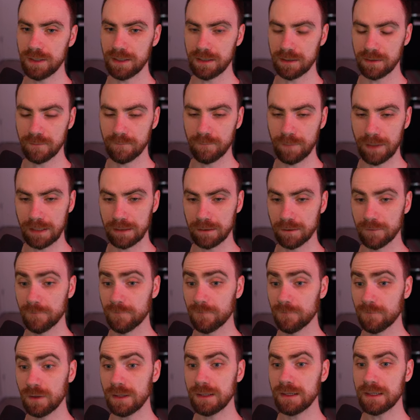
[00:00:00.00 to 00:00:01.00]
a compiler
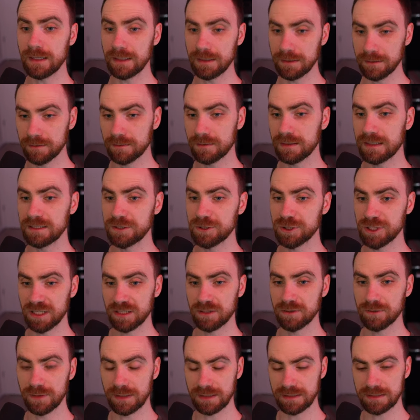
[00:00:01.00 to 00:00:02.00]
front end that
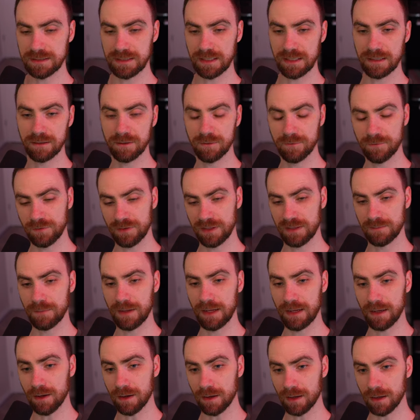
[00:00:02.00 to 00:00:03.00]
generates LLVM
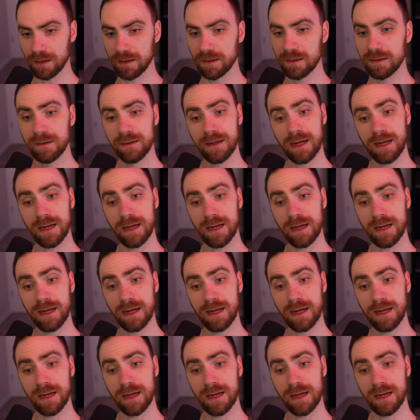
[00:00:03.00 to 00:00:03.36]
IR.